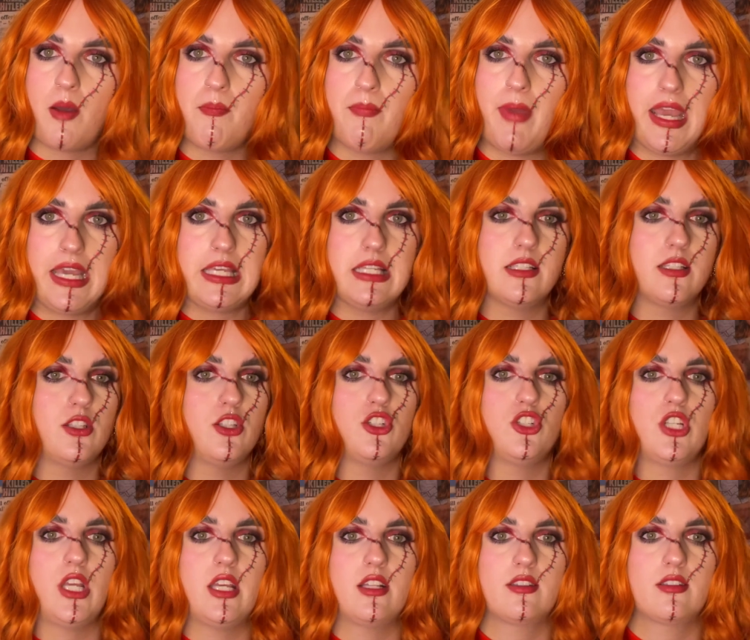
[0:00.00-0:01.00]
amazed that
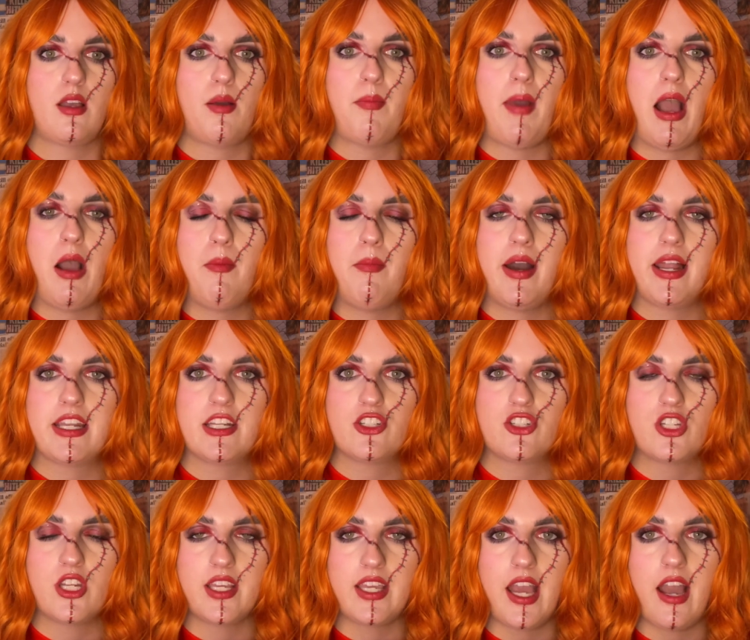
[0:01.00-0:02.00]
she had somehow
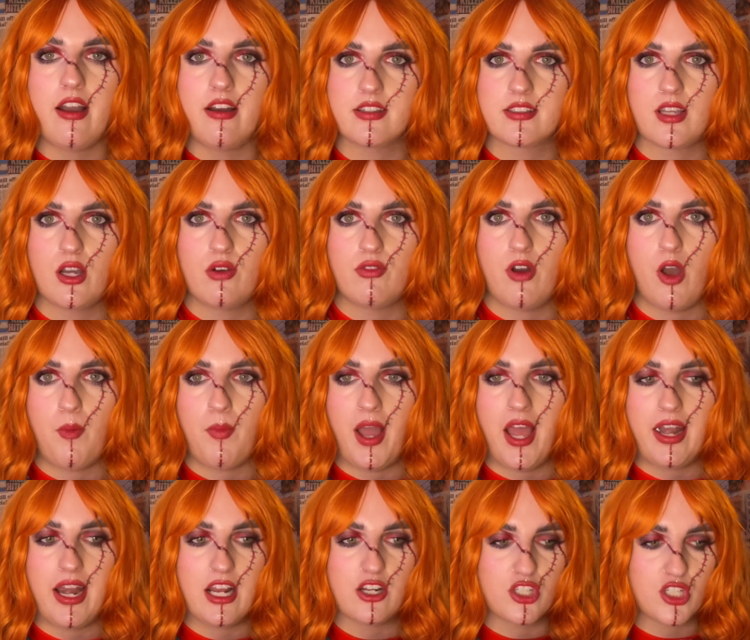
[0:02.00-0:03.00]
managed to get herself up
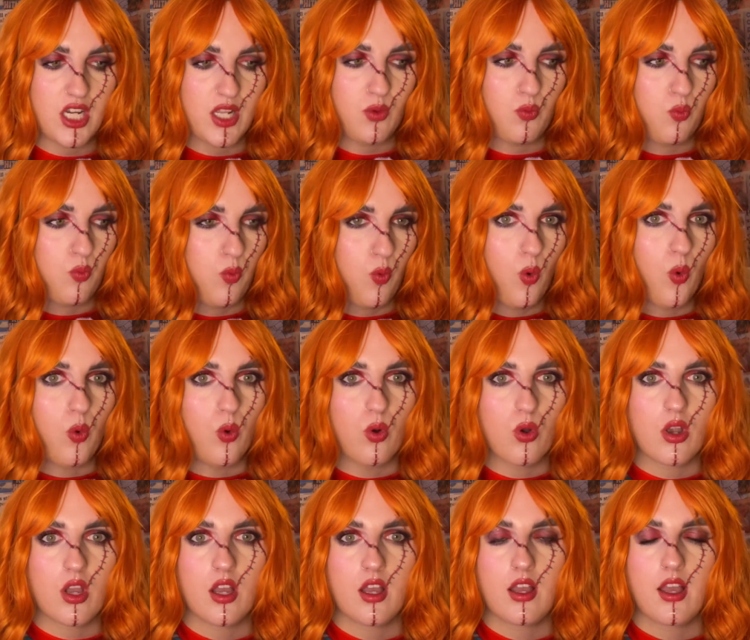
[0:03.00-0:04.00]
and actually walk